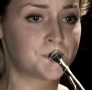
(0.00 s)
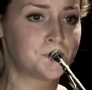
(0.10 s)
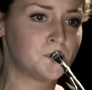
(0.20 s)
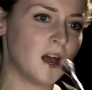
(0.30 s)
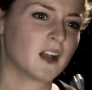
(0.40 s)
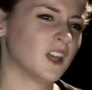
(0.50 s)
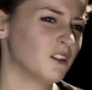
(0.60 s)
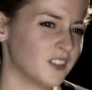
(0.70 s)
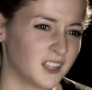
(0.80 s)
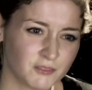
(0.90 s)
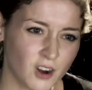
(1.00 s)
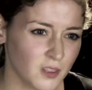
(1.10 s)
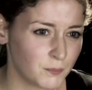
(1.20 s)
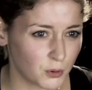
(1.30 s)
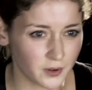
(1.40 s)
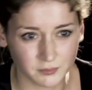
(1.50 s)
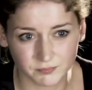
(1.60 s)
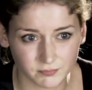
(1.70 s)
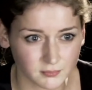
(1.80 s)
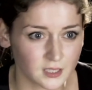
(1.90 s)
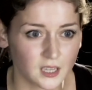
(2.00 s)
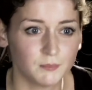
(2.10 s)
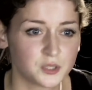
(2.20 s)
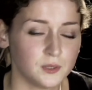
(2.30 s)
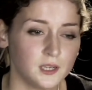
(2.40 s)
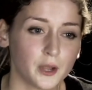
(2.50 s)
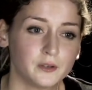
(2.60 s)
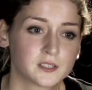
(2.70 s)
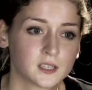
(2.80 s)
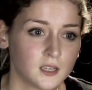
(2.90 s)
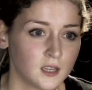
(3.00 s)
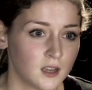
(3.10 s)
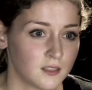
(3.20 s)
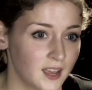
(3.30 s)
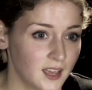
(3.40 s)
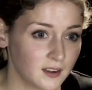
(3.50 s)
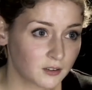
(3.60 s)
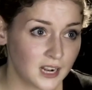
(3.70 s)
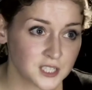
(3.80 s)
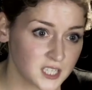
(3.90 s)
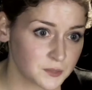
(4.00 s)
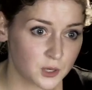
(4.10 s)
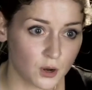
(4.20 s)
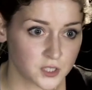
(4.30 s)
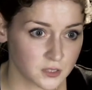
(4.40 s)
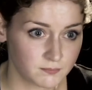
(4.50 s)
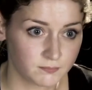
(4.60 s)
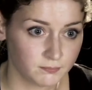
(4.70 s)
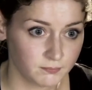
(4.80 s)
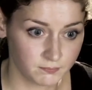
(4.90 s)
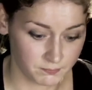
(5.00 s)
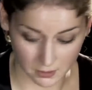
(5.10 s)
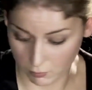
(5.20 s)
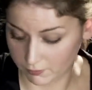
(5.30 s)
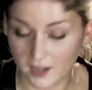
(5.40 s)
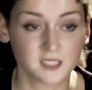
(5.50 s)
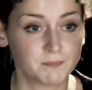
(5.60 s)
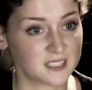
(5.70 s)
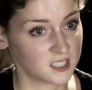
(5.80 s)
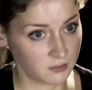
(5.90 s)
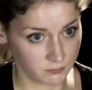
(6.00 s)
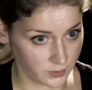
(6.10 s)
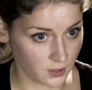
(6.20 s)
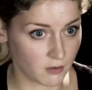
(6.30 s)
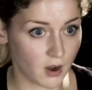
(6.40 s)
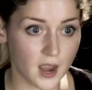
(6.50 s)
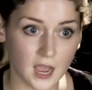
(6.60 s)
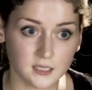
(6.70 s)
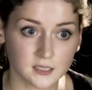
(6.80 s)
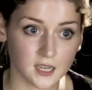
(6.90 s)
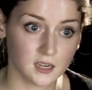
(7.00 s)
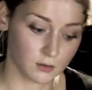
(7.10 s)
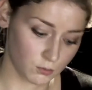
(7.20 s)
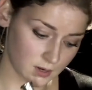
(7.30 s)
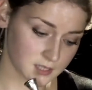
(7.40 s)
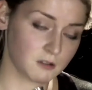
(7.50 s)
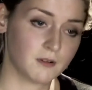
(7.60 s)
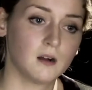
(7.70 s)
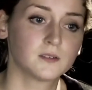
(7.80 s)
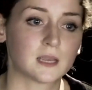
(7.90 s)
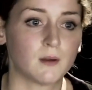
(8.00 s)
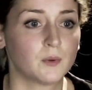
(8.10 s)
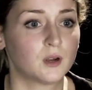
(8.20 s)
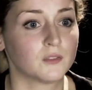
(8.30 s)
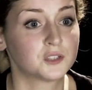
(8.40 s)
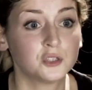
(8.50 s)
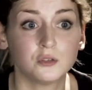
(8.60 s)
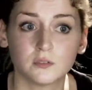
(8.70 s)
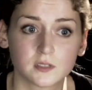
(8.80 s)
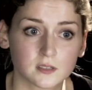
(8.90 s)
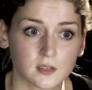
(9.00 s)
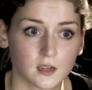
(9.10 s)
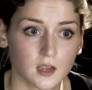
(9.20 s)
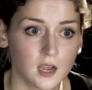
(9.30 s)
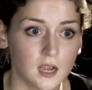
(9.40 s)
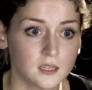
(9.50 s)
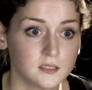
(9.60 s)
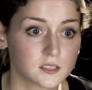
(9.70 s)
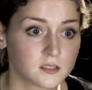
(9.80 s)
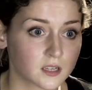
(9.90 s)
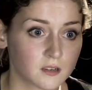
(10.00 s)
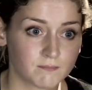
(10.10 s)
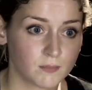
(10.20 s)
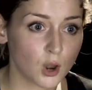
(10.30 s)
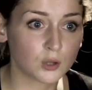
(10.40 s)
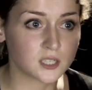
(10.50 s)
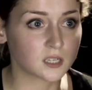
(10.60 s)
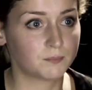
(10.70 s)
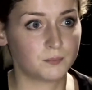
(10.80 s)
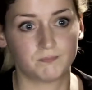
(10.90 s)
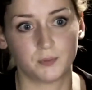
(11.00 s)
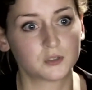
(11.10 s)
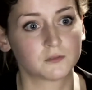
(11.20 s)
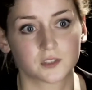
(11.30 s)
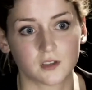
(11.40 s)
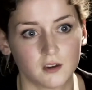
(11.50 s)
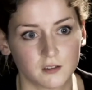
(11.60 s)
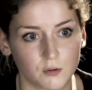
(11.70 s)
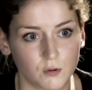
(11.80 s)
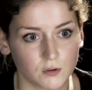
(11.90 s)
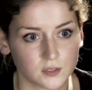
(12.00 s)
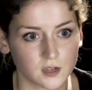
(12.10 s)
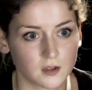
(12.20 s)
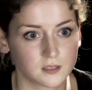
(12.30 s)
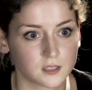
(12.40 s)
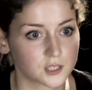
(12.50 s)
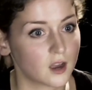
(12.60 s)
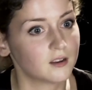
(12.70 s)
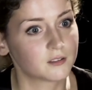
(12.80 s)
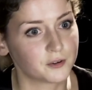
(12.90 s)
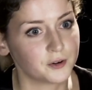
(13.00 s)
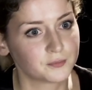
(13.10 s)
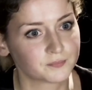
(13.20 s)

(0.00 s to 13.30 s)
That kind of thing, rather boring, in between notes. Then gradually as we got to be, well, firstly better with our right hand, and as our valves came up we got the tunes and the kind of melodic, beautiful side of the horn started to shine through.